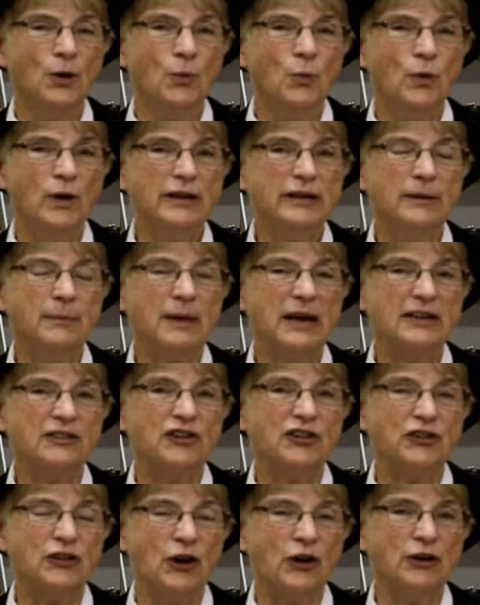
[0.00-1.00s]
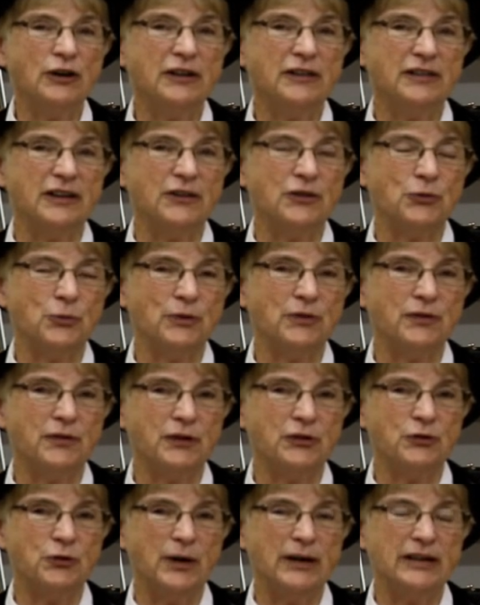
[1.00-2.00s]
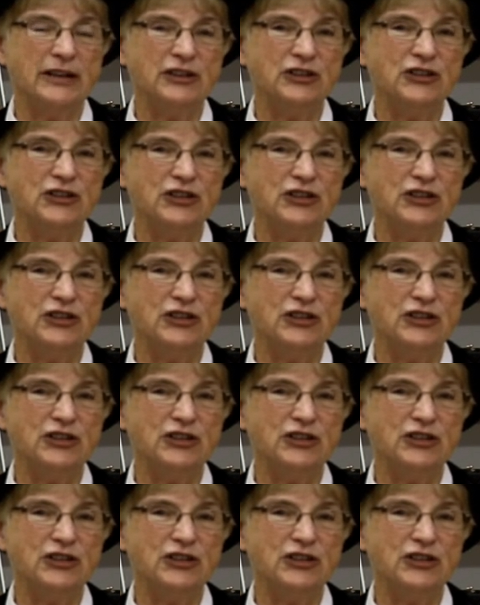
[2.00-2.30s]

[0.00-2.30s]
William had started this refrigerated